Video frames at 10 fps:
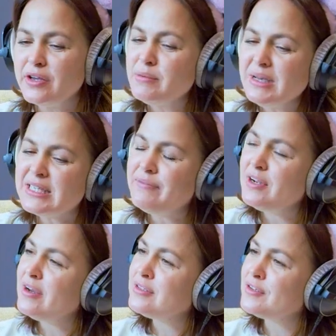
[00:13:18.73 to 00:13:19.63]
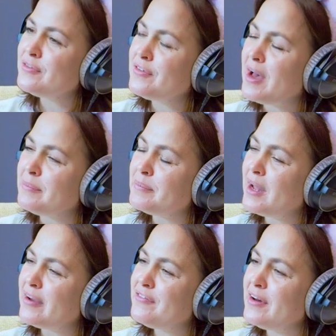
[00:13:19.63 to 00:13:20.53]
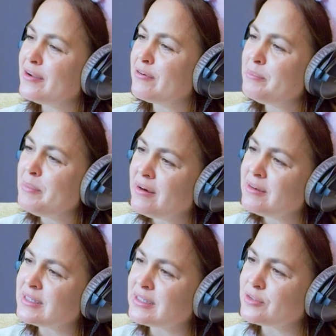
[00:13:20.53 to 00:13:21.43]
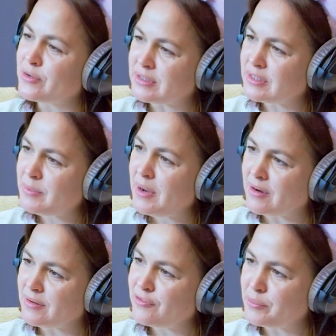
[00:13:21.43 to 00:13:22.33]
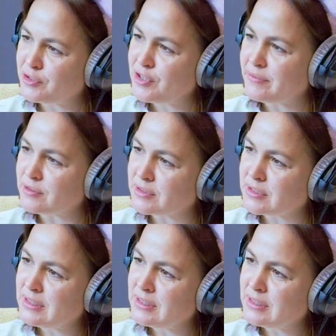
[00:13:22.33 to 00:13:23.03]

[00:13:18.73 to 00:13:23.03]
You must have loads of like funny or embarrassing stories as well from your travels.